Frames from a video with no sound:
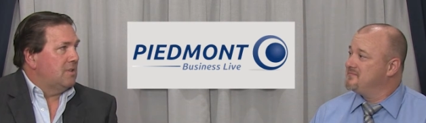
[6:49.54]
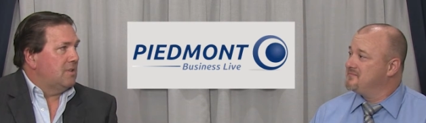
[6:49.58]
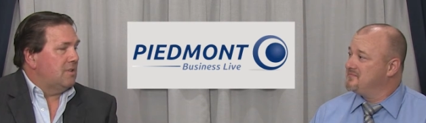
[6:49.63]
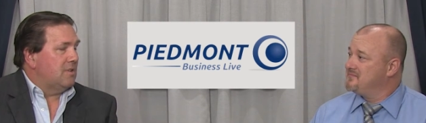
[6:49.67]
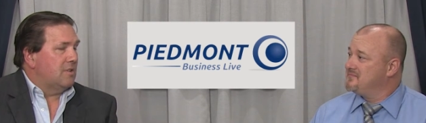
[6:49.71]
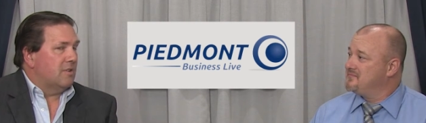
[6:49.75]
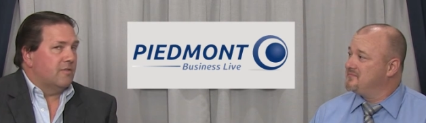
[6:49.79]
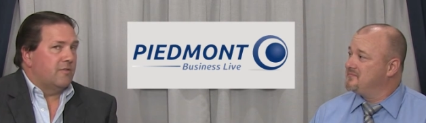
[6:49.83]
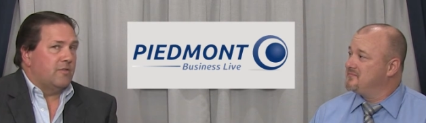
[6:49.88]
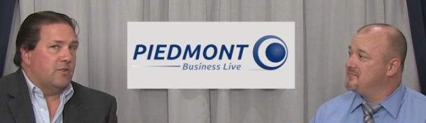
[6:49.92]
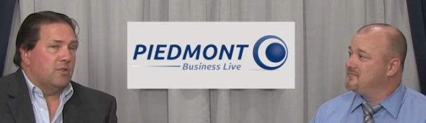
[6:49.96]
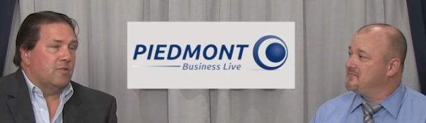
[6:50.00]

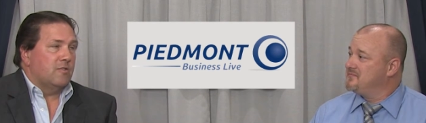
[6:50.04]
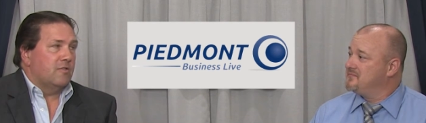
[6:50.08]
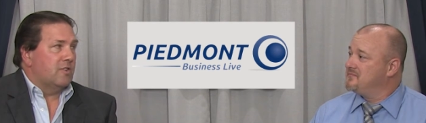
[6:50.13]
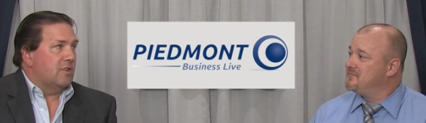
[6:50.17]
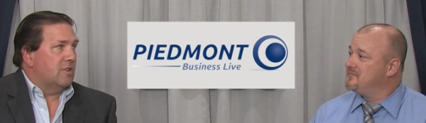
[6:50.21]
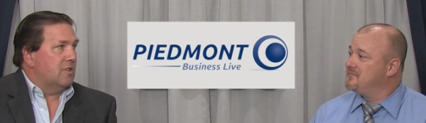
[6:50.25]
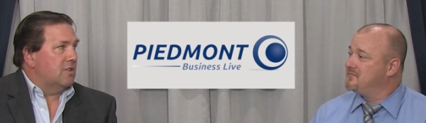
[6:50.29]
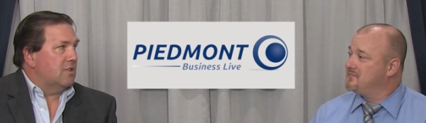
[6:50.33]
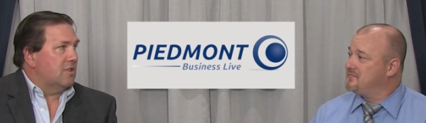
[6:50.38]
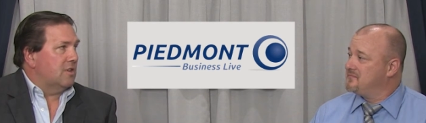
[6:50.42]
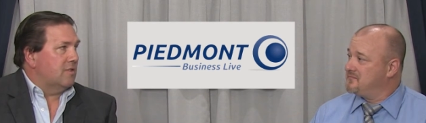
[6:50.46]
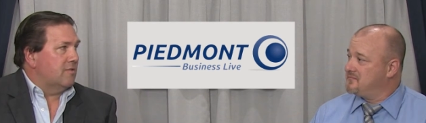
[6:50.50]
Speaker 1: you know, feel
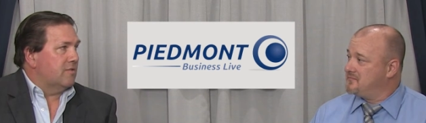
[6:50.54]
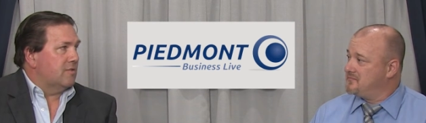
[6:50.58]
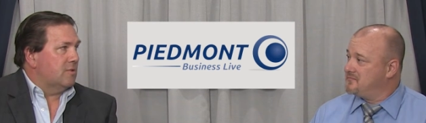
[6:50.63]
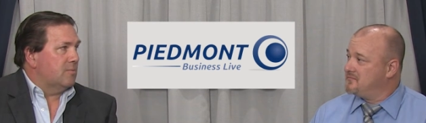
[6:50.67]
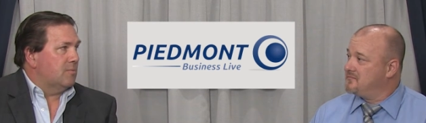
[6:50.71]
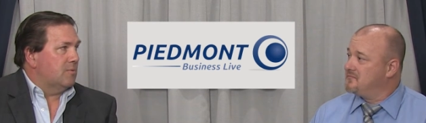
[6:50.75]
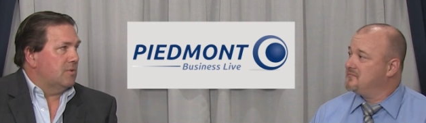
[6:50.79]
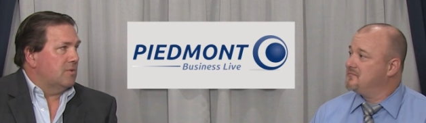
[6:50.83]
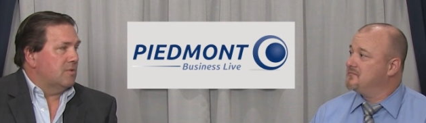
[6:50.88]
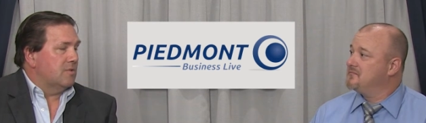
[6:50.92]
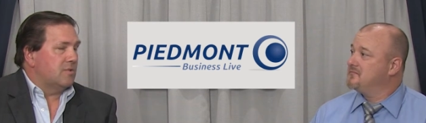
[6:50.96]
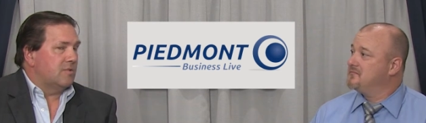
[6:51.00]
very
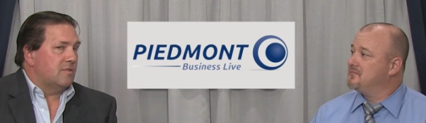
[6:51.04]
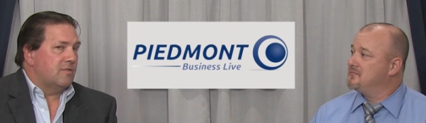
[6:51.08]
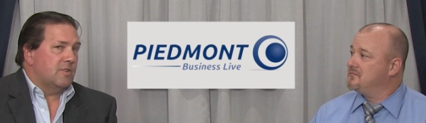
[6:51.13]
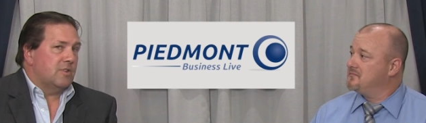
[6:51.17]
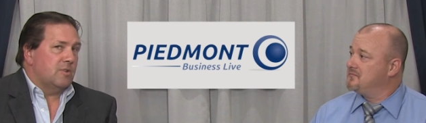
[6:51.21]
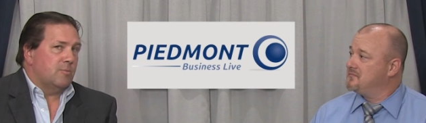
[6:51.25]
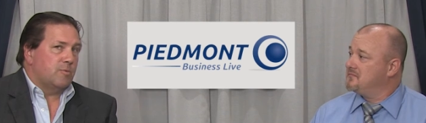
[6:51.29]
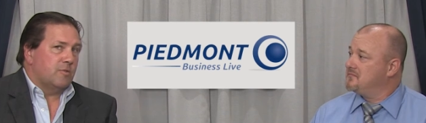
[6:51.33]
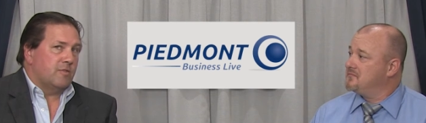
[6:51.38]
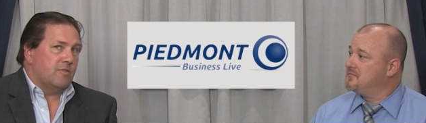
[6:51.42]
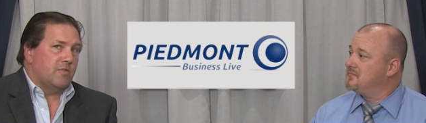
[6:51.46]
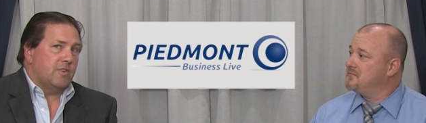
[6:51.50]
comfortable. It's a
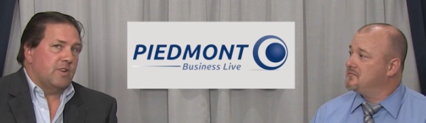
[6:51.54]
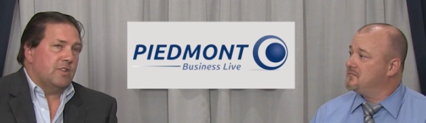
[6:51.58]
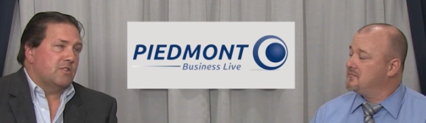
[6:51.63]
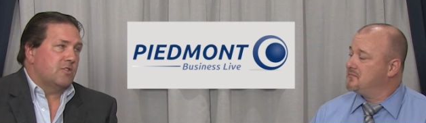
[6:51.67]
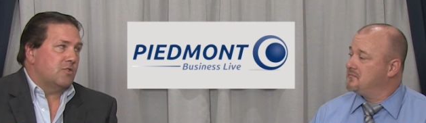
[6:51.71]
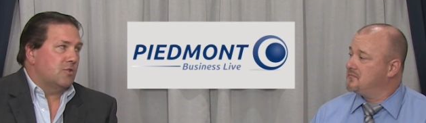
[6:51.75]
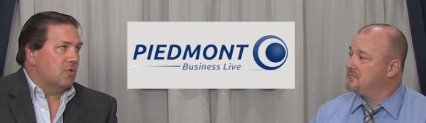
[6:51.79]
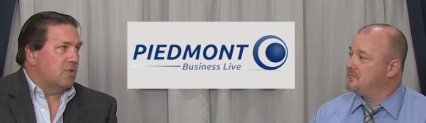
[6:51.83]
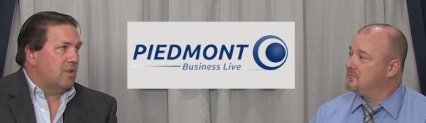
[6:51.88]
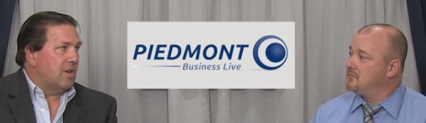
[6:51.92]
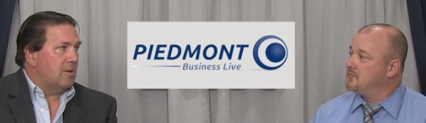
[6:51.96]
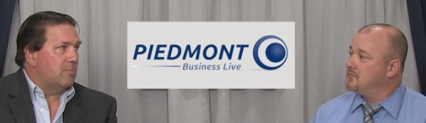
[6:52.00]
very
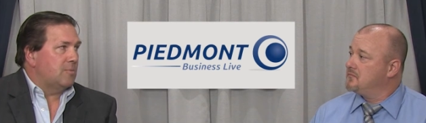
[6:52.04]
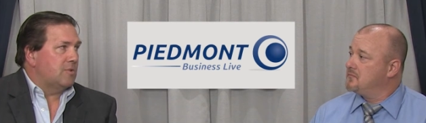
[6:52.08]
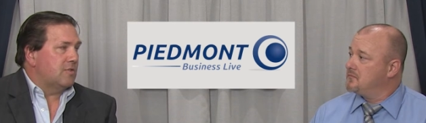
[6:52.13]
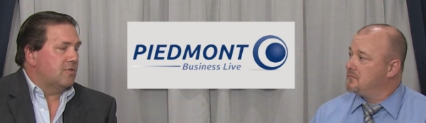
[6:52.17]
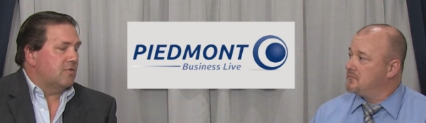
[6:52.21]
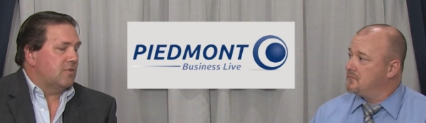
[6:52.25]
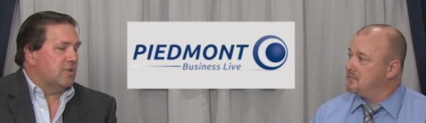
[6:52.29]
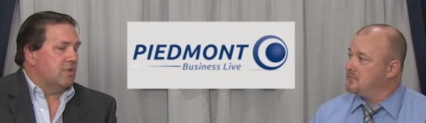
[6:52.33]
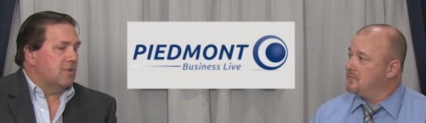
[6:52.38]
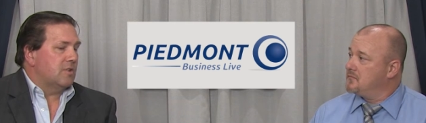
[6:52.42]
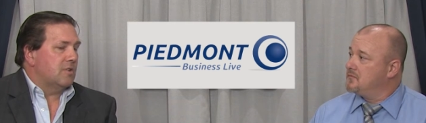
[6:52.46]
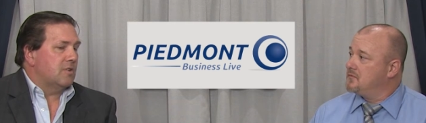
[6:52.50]
professional
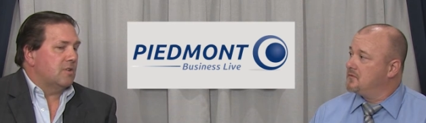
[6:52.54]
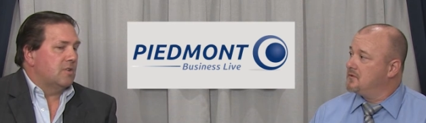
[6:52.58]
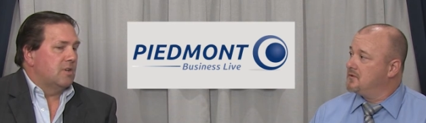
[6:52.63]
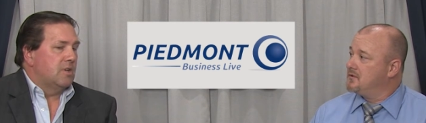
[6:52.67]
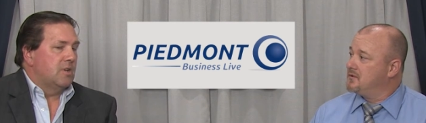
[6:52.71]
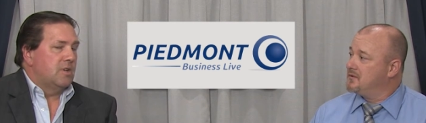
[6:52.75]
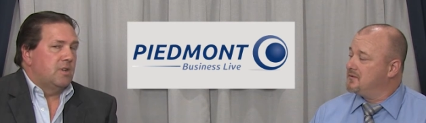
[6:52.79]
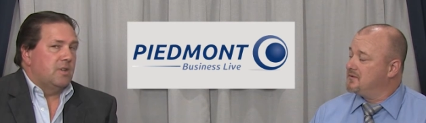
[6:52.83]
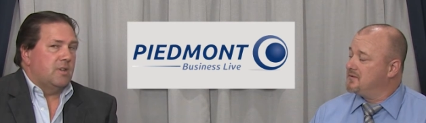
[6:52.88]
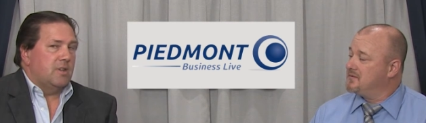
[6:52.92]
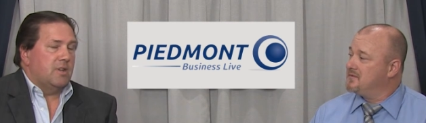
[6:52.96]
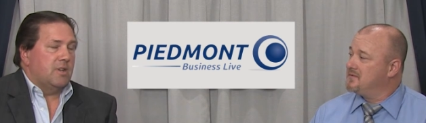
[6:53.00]
atmosphere,
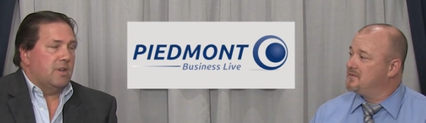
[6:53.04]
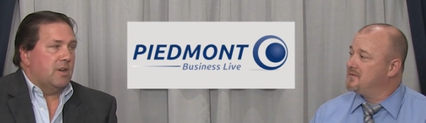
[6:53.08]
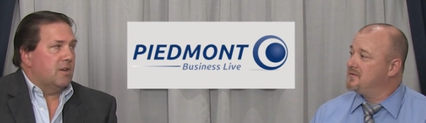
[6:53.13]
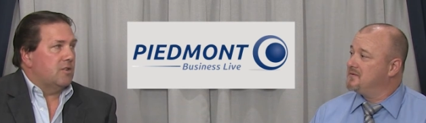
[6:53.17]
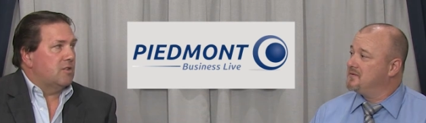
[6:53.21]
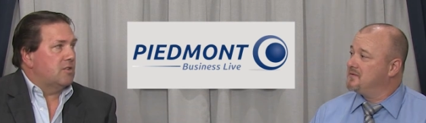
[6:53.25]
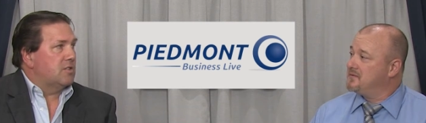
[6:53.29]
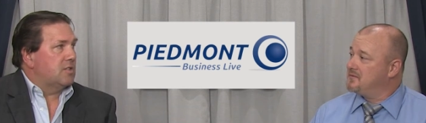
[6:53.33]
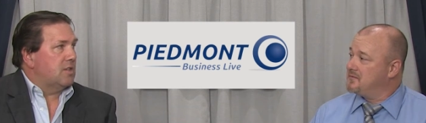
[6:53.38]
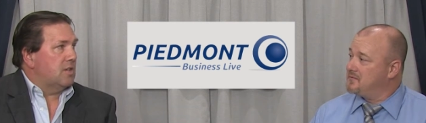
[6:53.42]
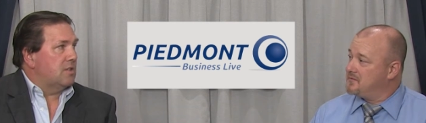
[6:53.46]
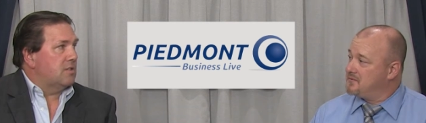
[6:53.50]
and
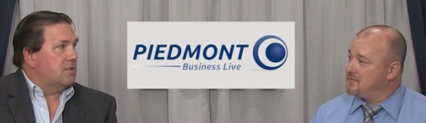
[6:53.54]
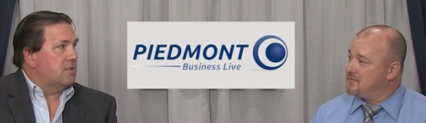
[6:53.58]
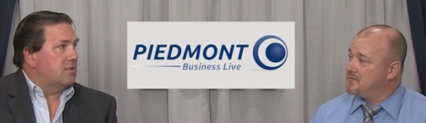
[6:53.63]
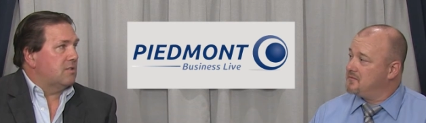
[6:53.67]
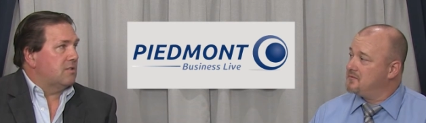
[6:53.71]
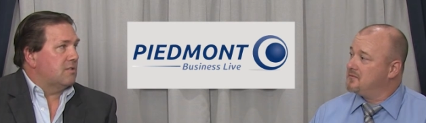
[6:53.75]
our intention